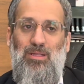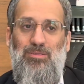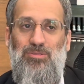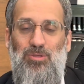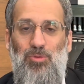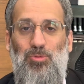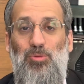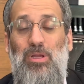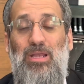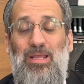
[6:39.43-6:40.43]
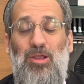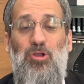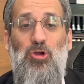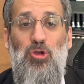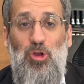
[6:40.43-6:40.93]
So really, in
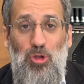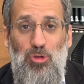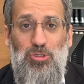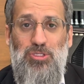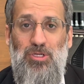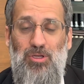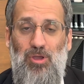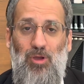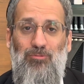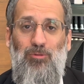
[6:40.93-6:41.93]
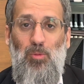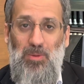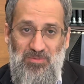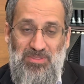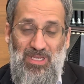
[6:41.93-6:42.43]
conclusion of what
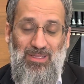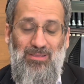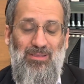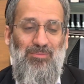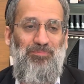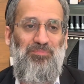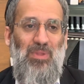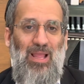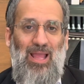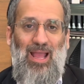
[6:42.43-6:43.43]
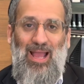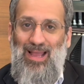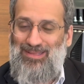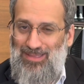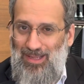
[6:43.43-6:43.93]
we've said,
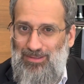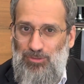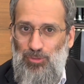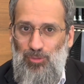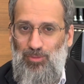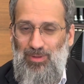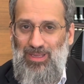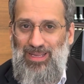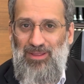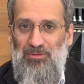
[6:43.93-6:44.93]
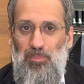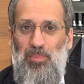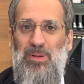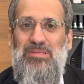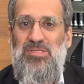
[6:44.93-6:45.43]
I'd like to give a
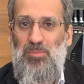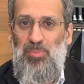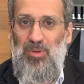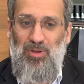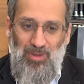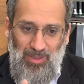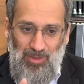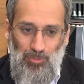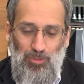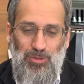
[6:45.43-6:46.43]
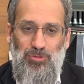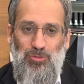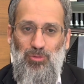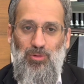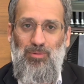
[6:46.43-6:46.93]
principle in order
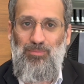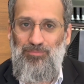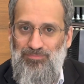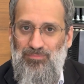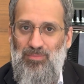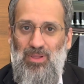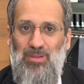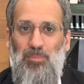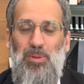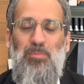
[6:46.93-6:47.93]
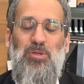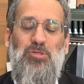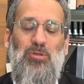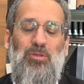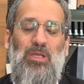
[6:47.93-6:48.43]
to, the people should,